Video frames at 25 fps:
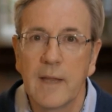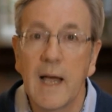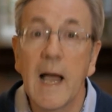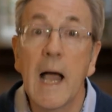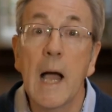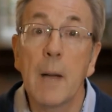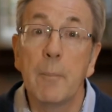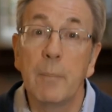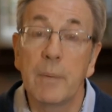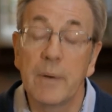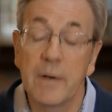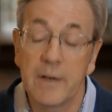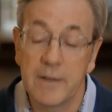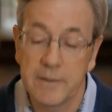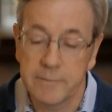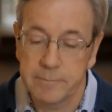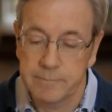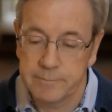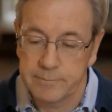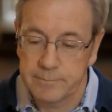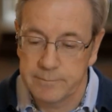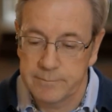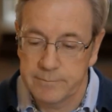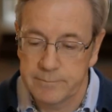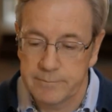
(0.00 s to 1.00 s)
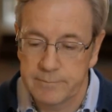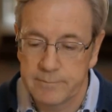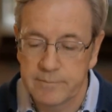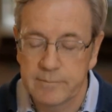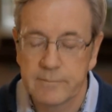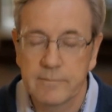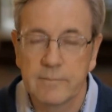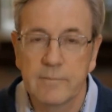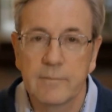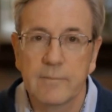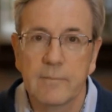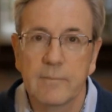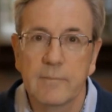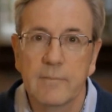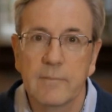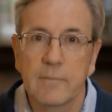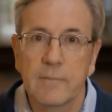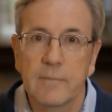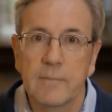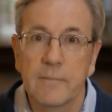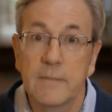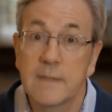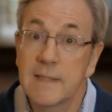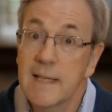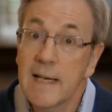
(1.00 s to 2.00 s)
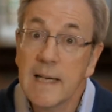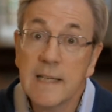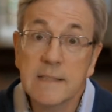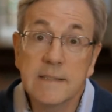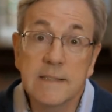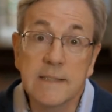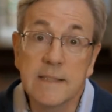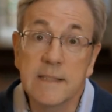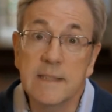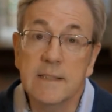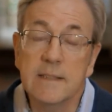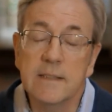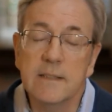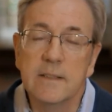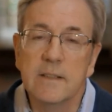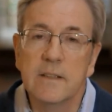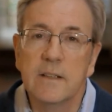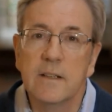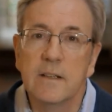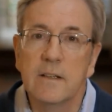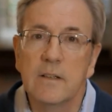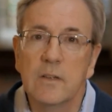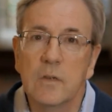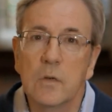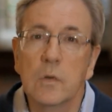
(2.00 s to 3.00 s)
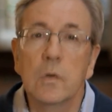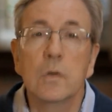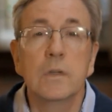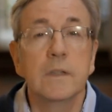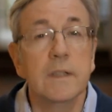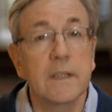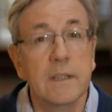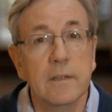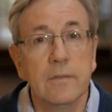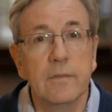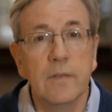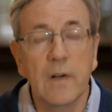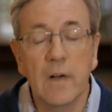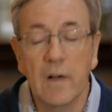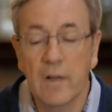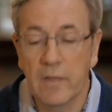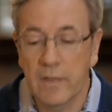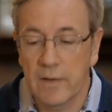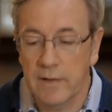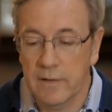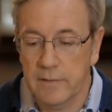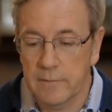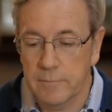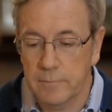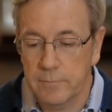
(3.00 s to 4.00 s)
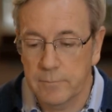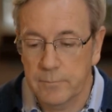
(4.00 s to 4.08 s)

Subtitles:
Abba, Daddy, or dear Father.